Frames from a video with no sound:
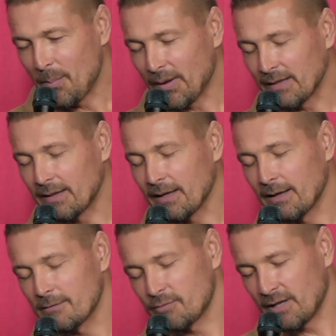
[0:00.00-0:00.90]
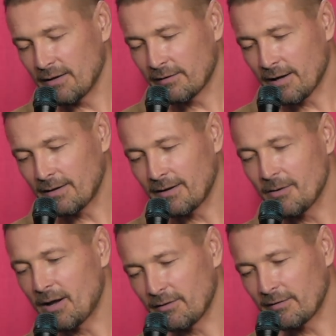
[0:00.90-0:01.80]
But uh, Ridley Scott, you
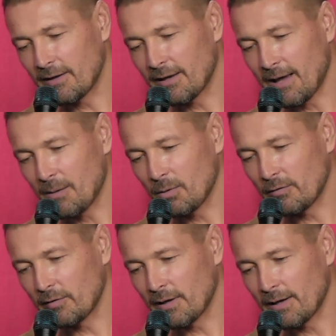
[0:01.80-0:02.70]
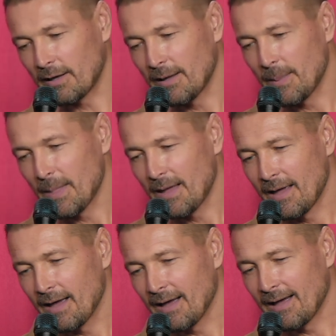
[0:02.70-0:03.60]
know, I just like I was like
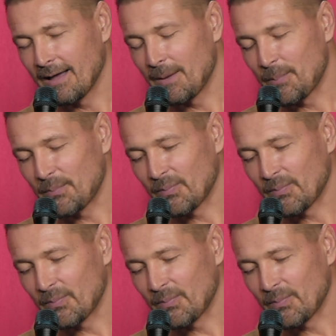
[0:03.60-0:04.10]
uh,